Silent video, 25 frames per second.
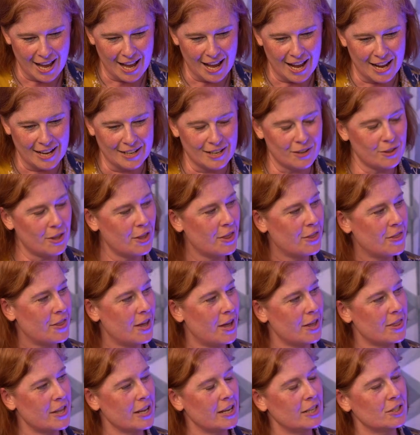another,
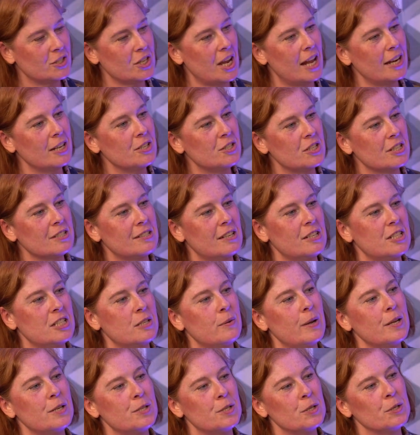I think, a challenging
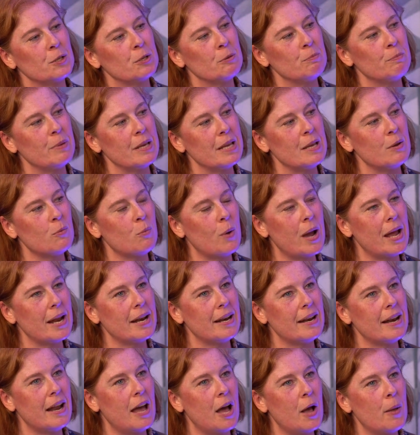situation can be
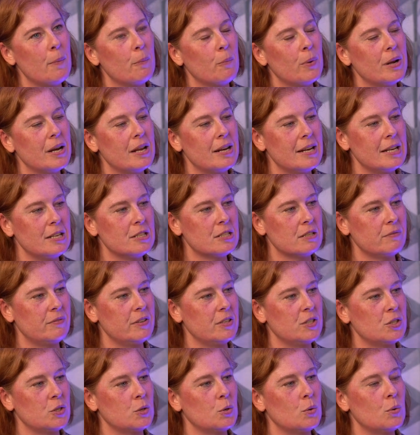when an
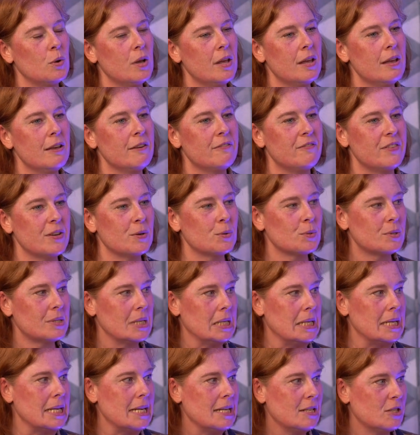individual feels
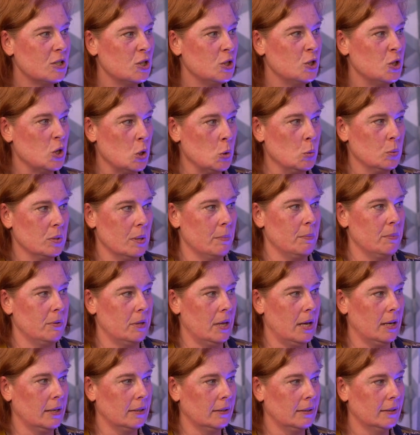the need to do
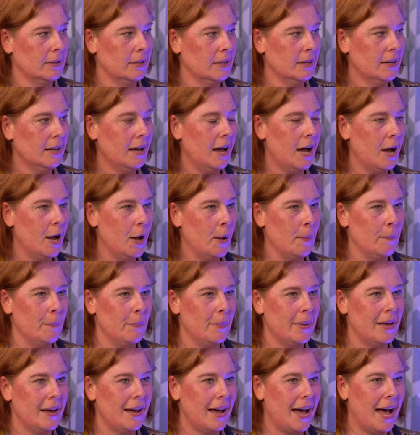something
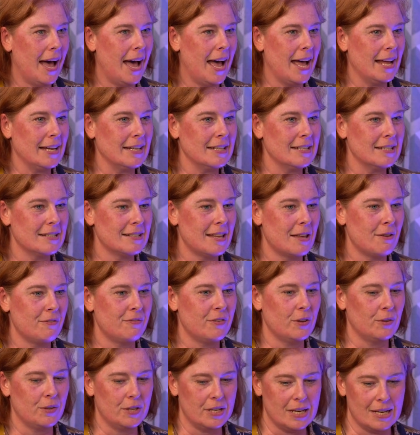and they
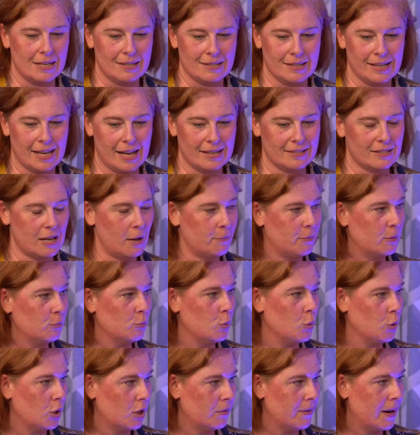feel the need to get up and
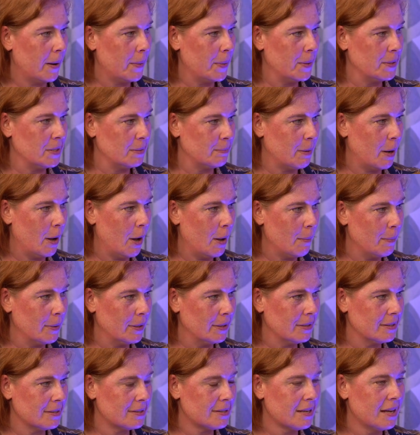walk around the
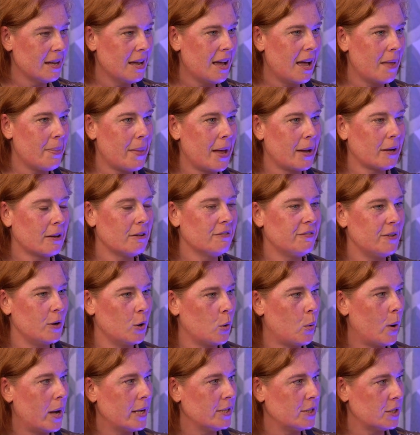department, and that can feel
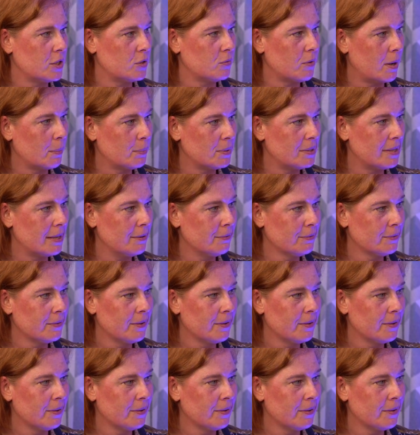quite disruptive.